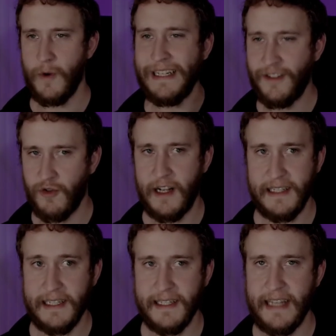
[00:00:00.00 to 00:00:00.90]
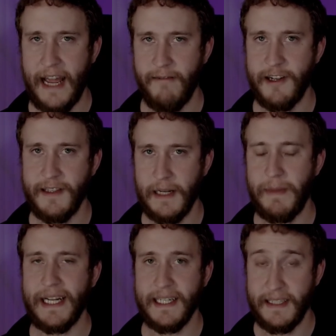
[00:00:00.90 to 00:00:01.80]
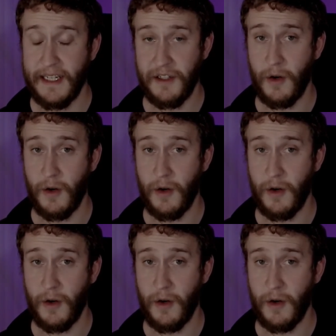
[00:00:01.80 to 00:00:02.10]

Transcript: Rheastrasza does everything because, yes,